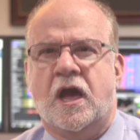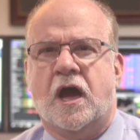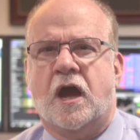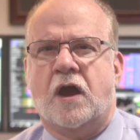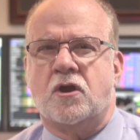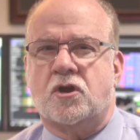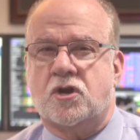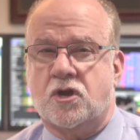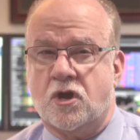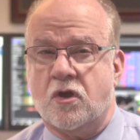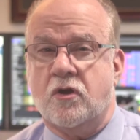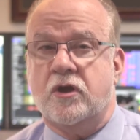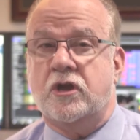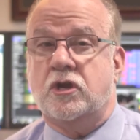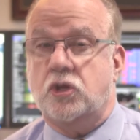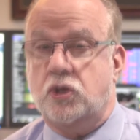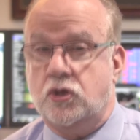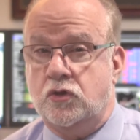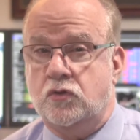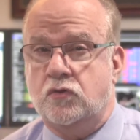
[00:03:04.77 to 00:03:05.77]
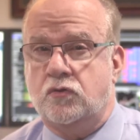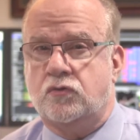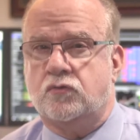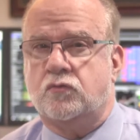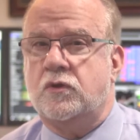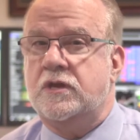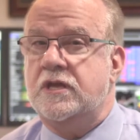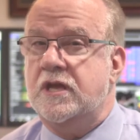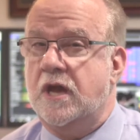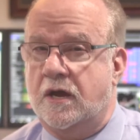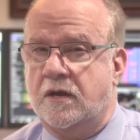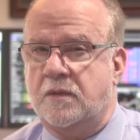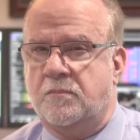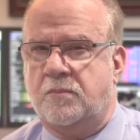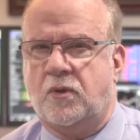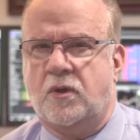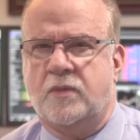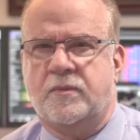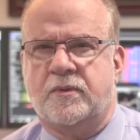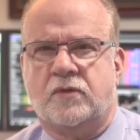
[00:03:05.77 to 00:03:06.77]
Our current U3
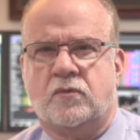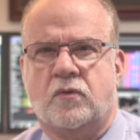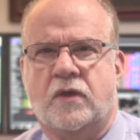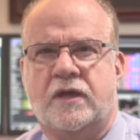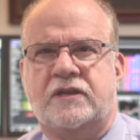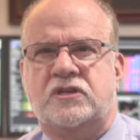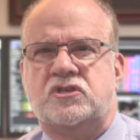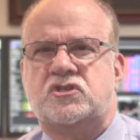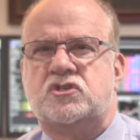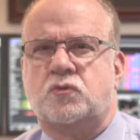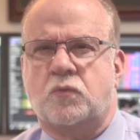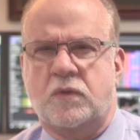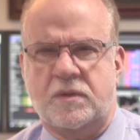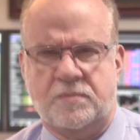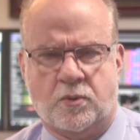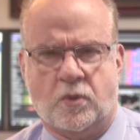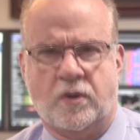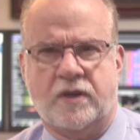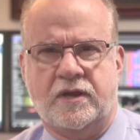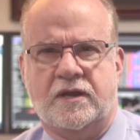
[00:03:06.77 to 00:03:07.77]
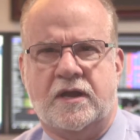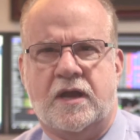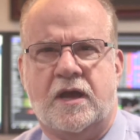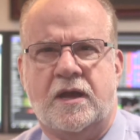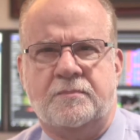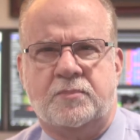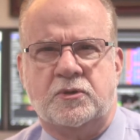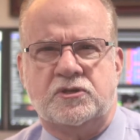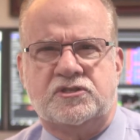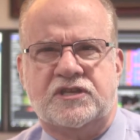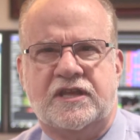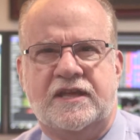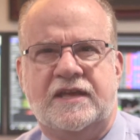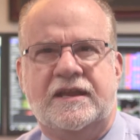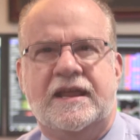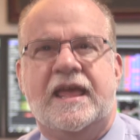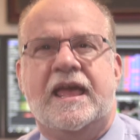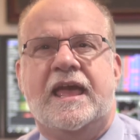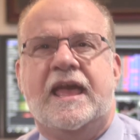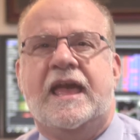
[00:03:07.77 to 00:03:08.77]
unemployment rate is 3.9%